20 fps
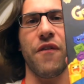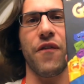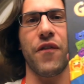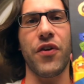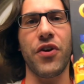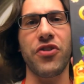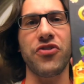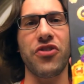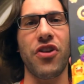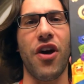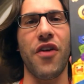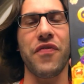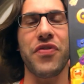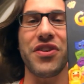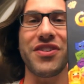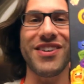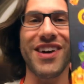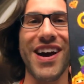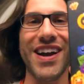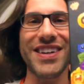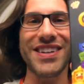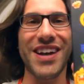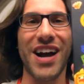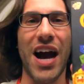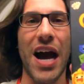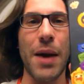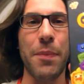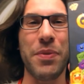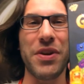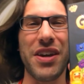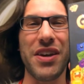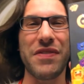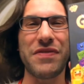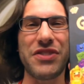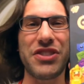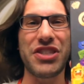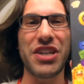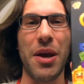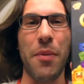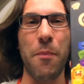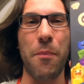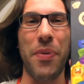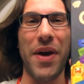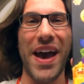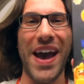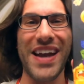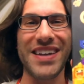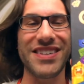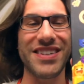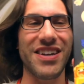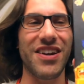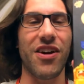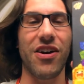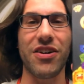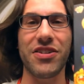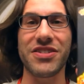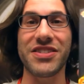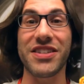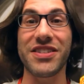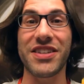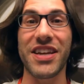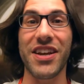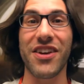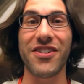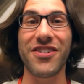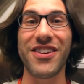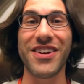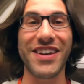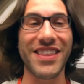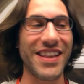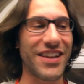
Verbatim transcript: first off the line copy of Gem Packed Cards to take a look.